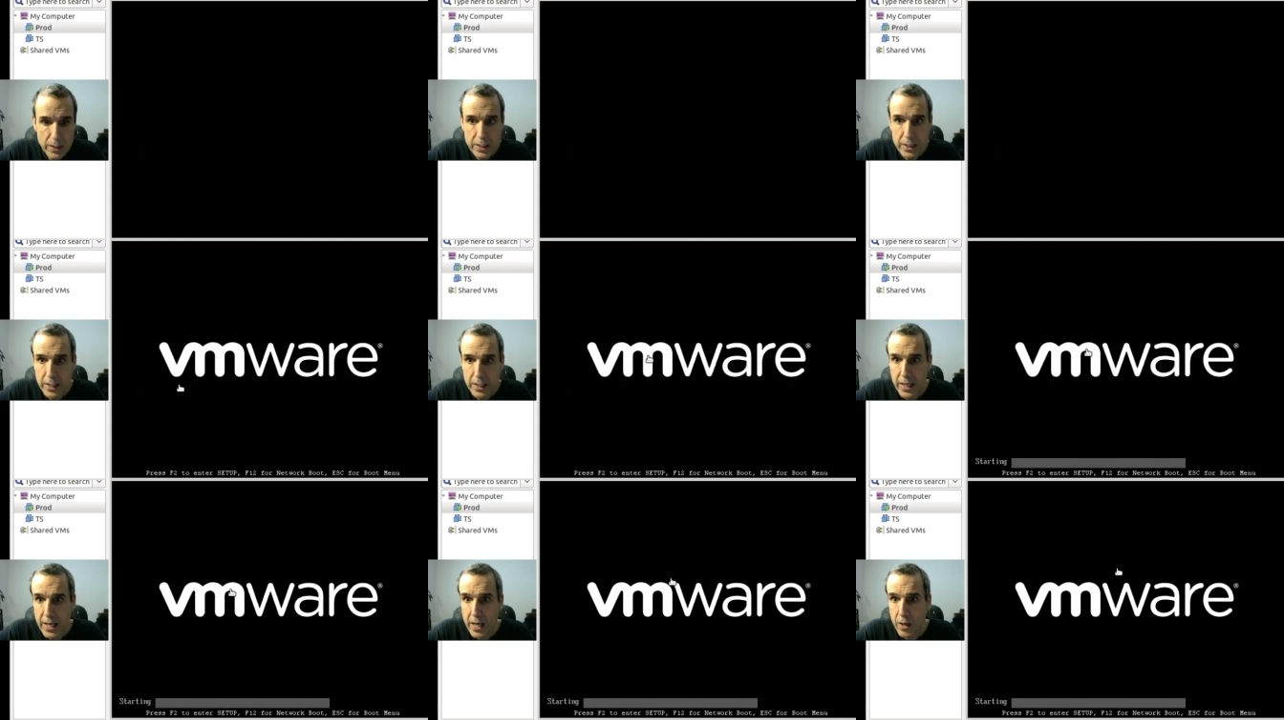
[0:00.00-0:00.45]

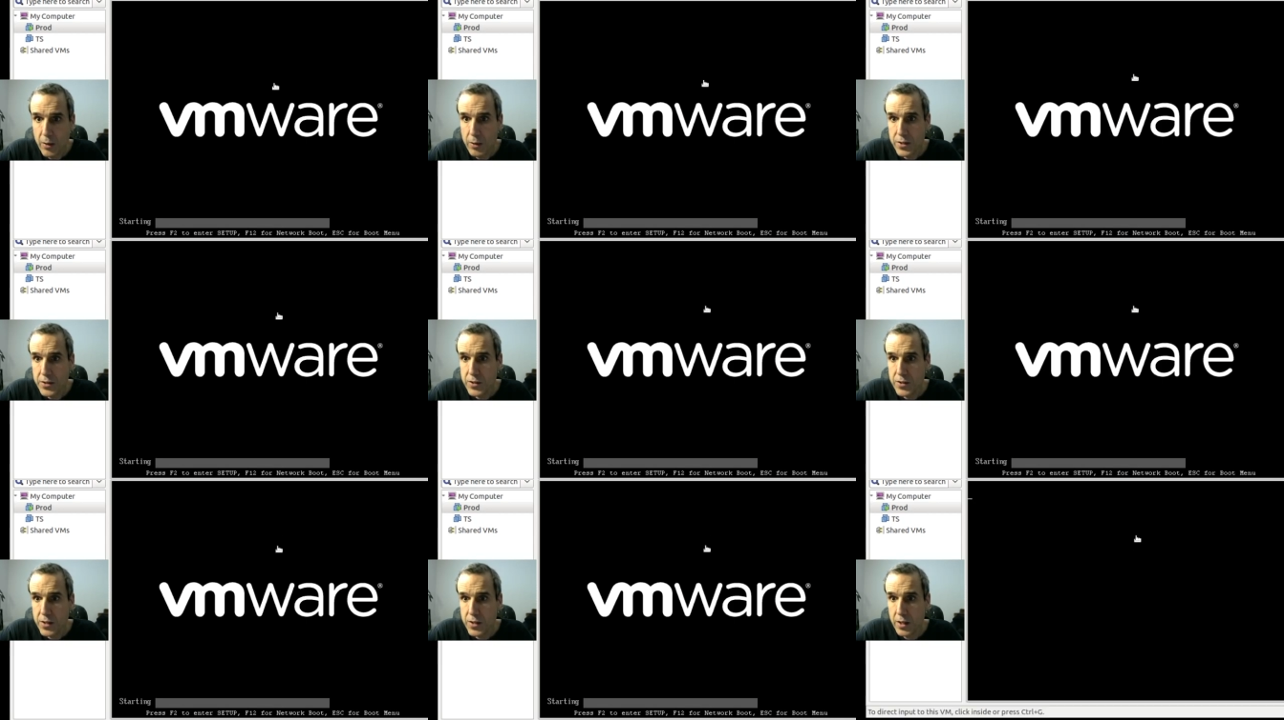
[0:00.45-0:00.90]
Now
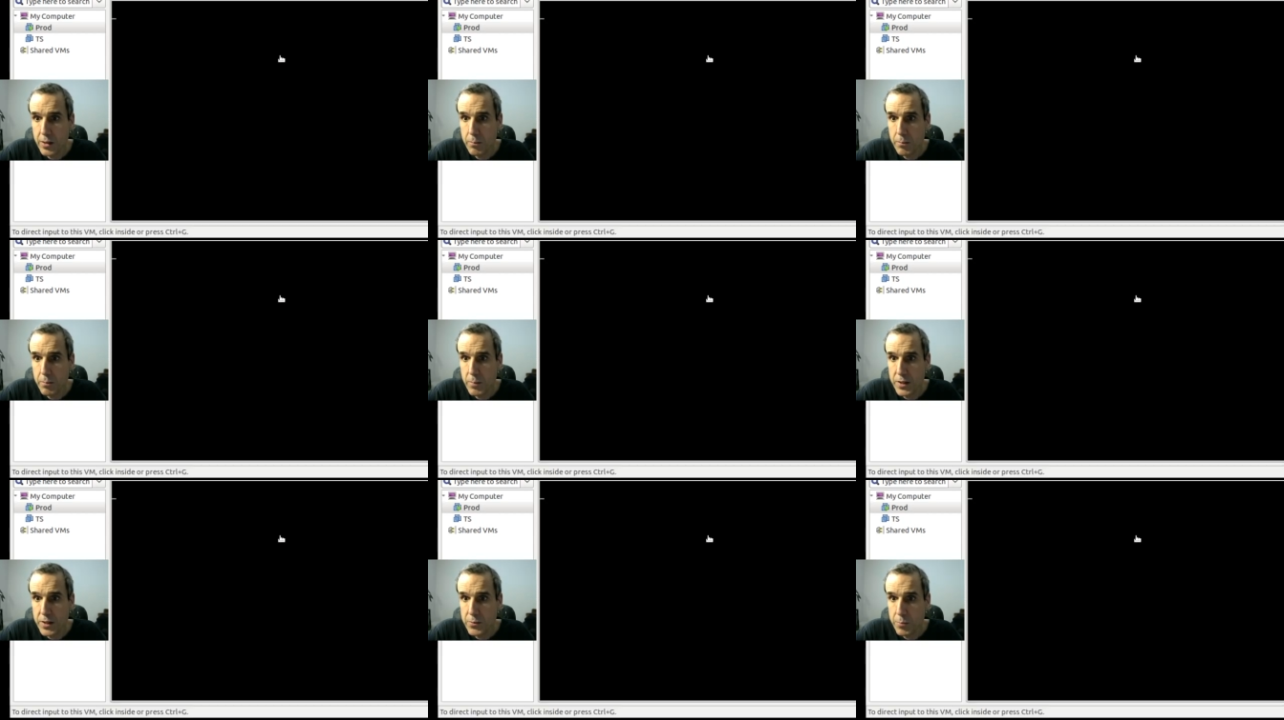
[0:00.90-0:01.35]
it's
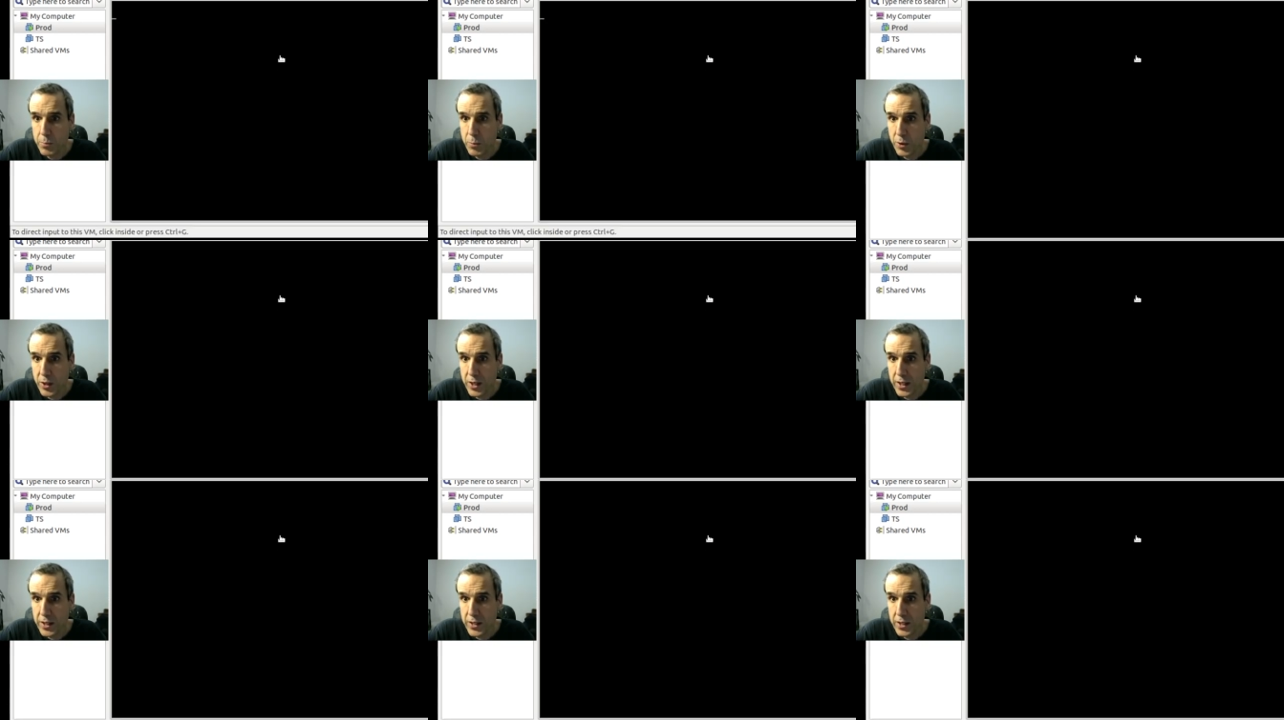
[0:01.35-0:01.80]

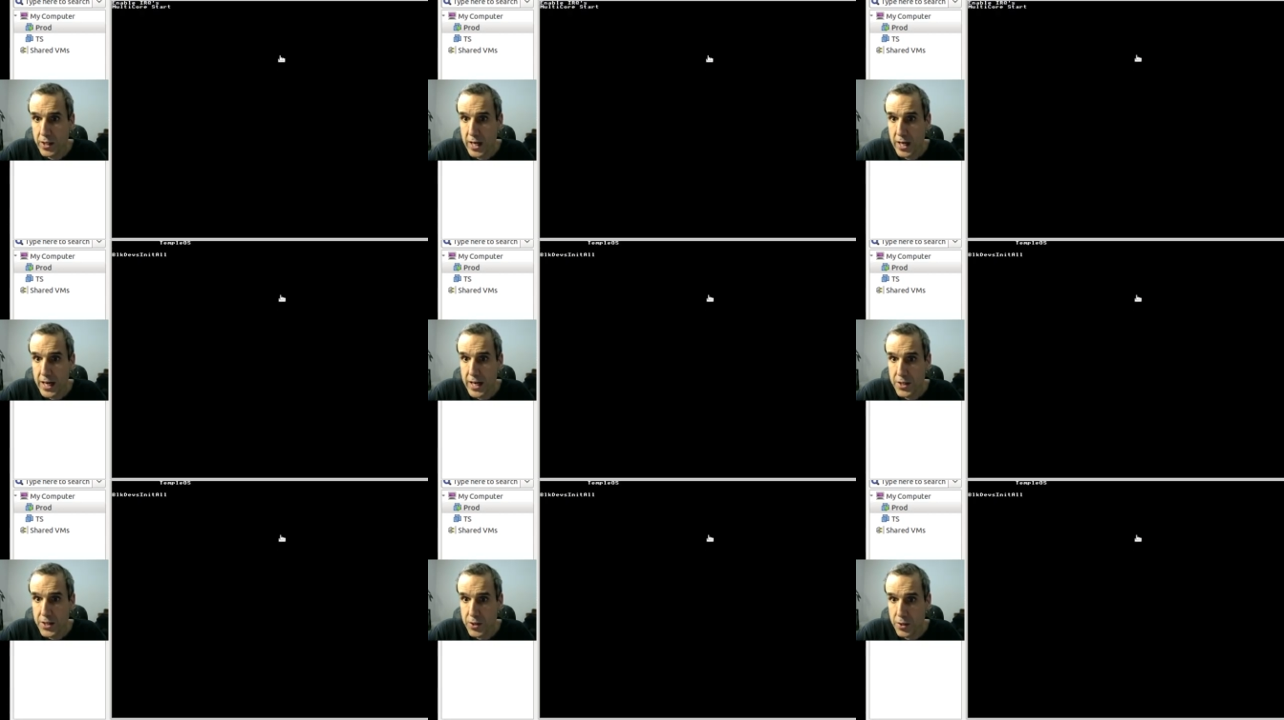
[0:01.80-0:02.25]
booting the
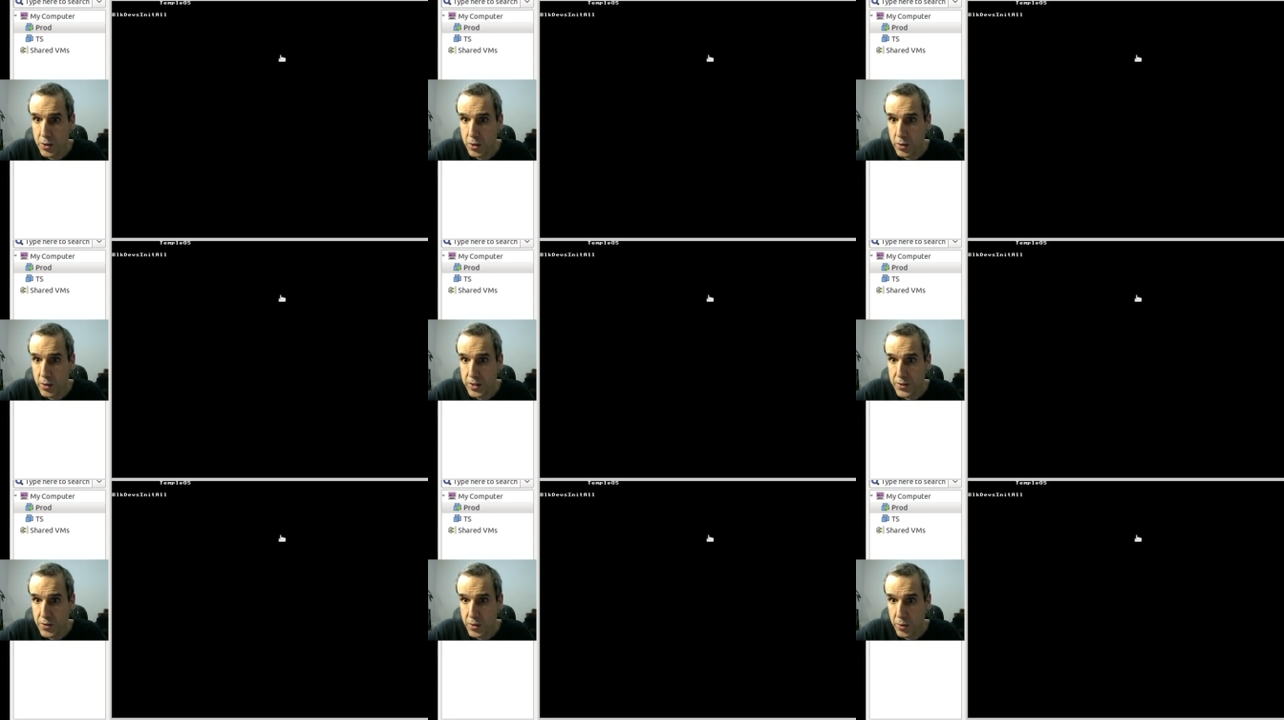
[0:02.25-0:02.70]

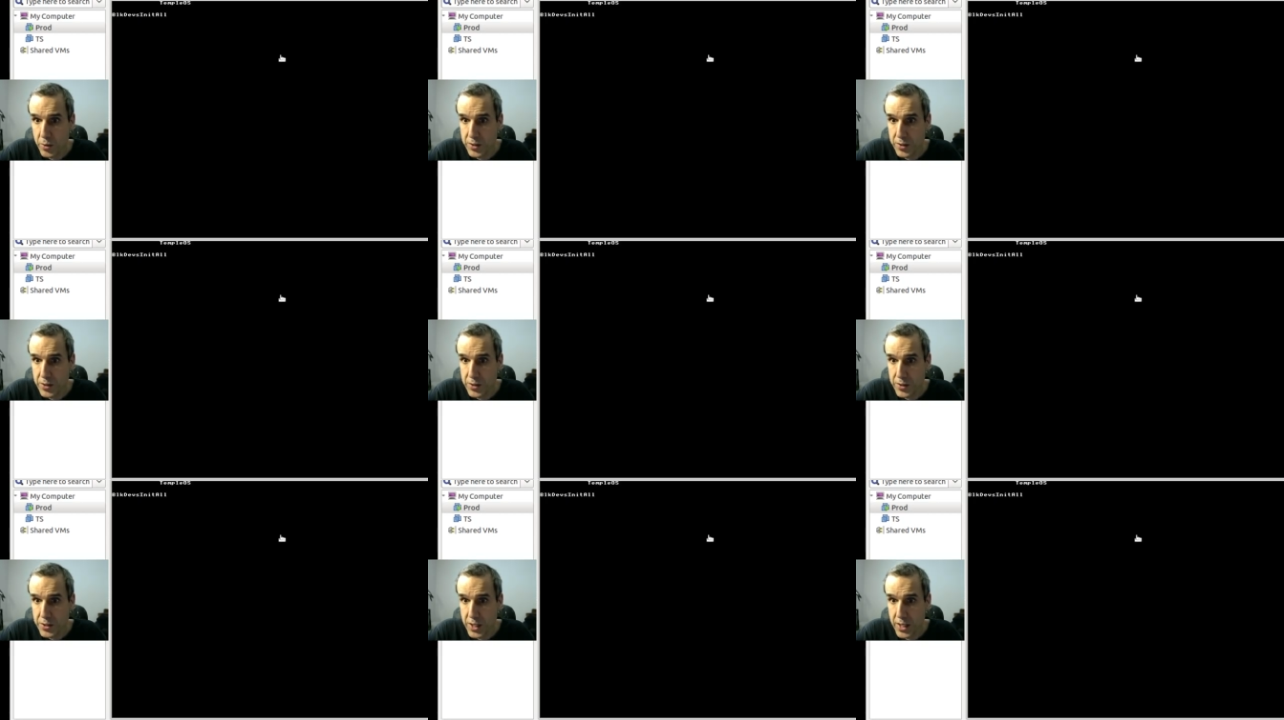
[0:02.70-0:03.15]
ISO as though
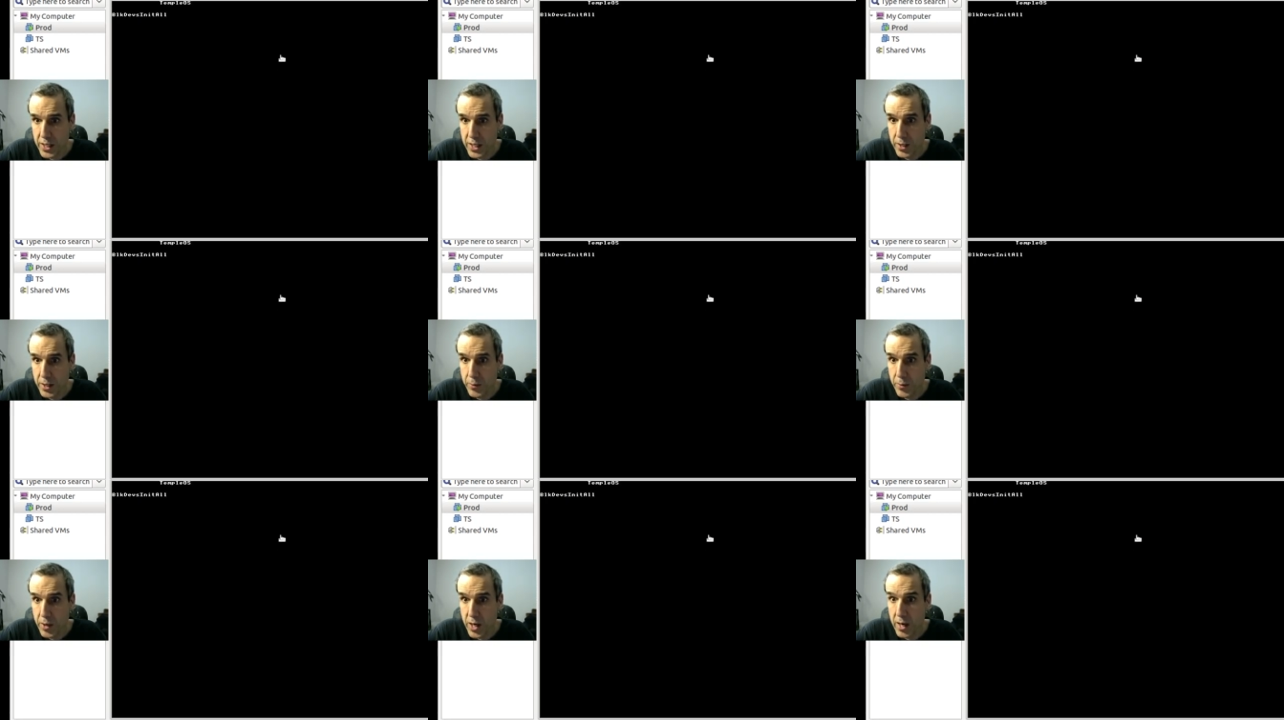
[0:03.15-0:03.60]
it's a
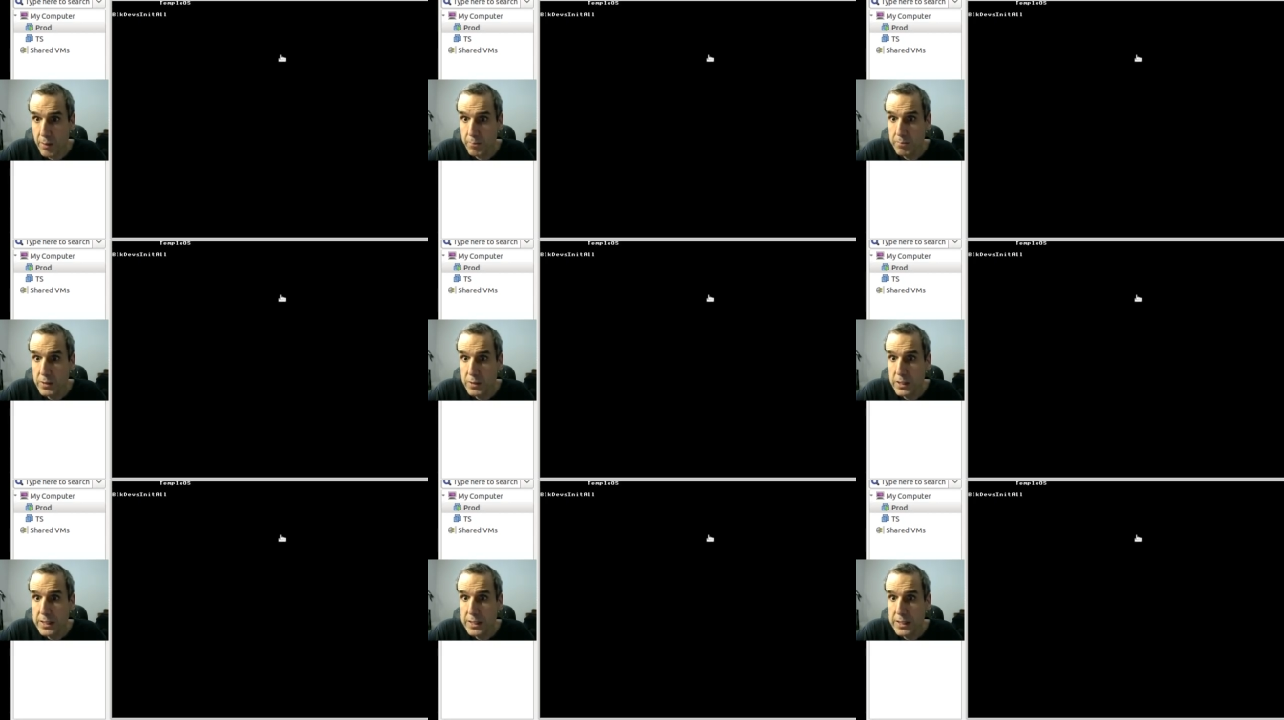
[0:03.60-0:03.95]
CD-ROM.